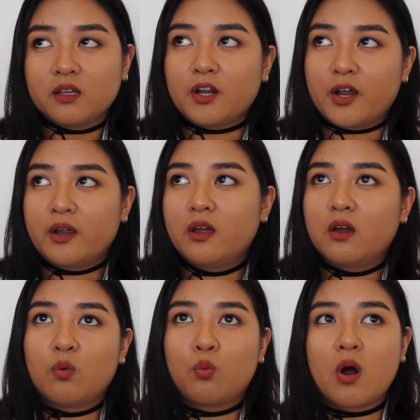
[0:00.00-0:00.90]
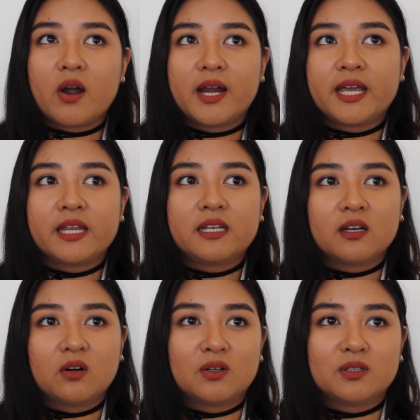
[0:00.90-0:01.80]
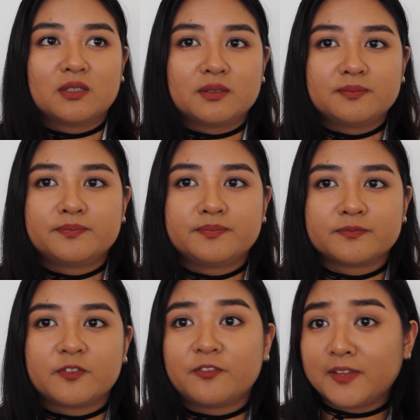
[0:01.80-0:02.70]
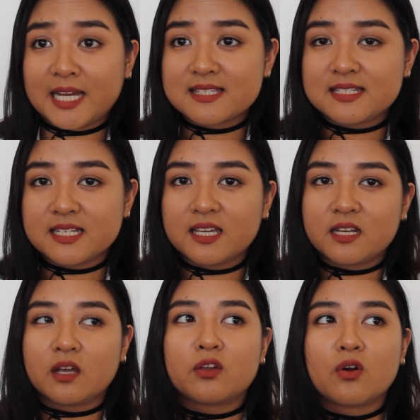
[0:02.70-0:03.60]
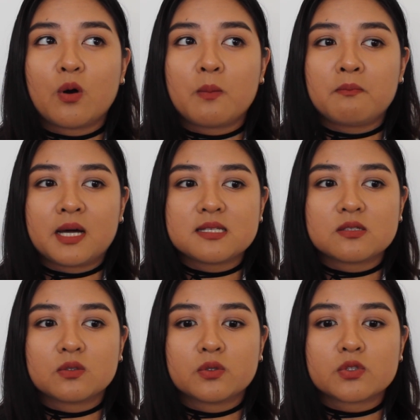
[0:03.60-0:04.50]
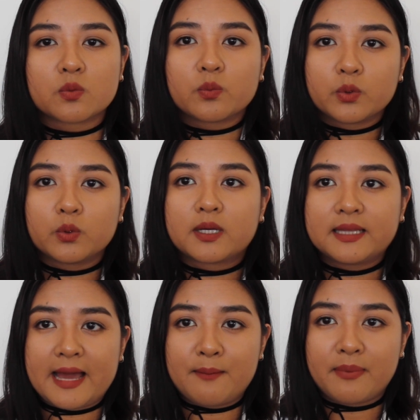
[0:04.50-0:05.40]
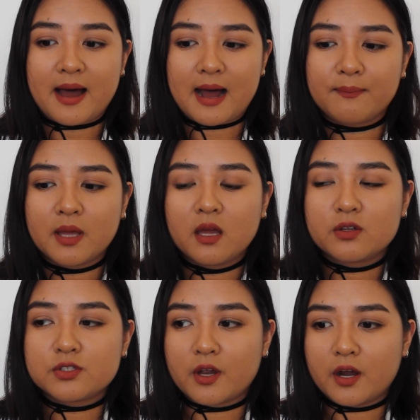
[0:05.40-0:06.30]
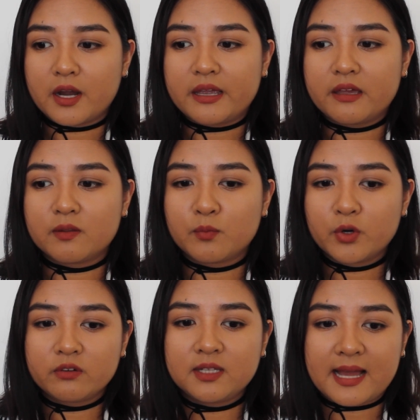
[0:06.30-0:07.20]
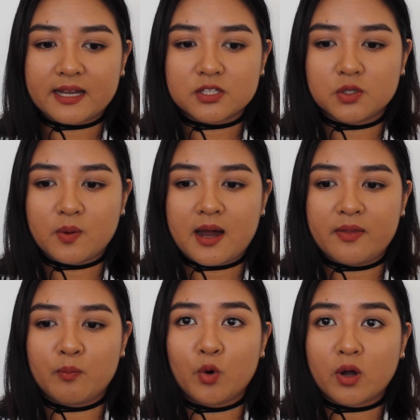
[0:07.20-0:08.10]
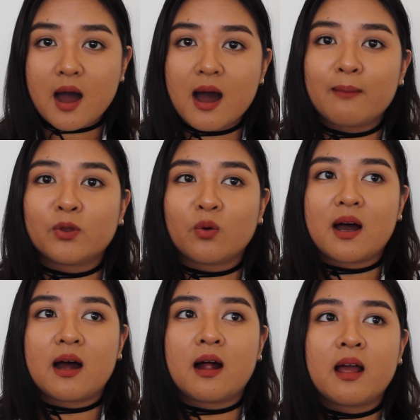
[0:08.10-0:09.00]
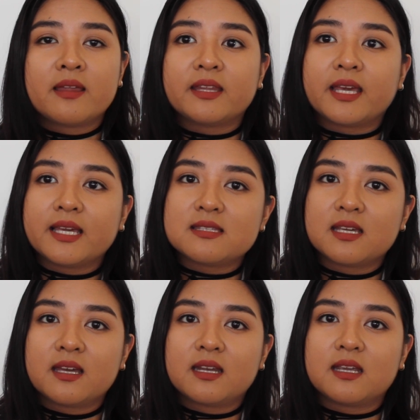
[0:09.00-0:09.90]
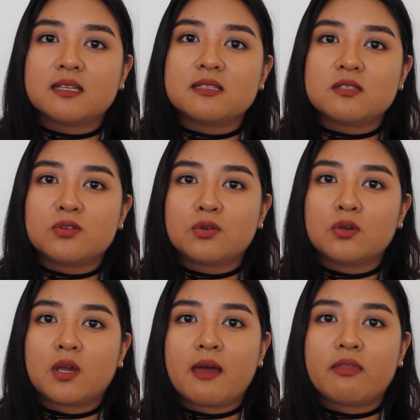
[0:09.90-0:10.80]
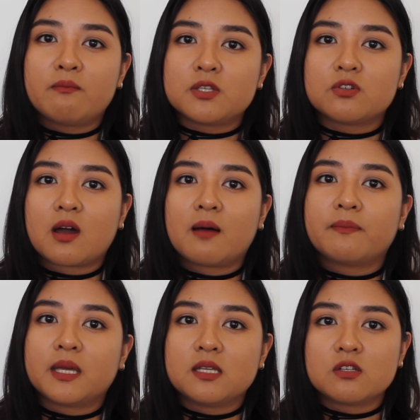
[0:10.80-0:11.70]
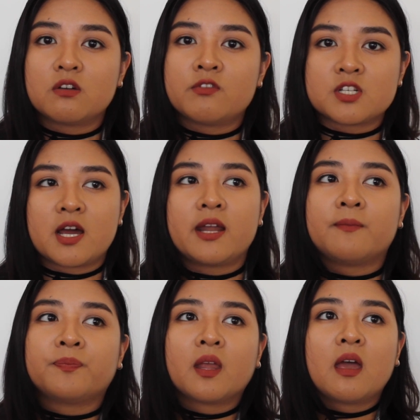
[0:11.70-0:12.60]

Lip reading: you know, worried or flustered, your muscles will clamp up. So the more relaxed you are, the more calm you are, the easier it is to get the menstrual cup into your vagina.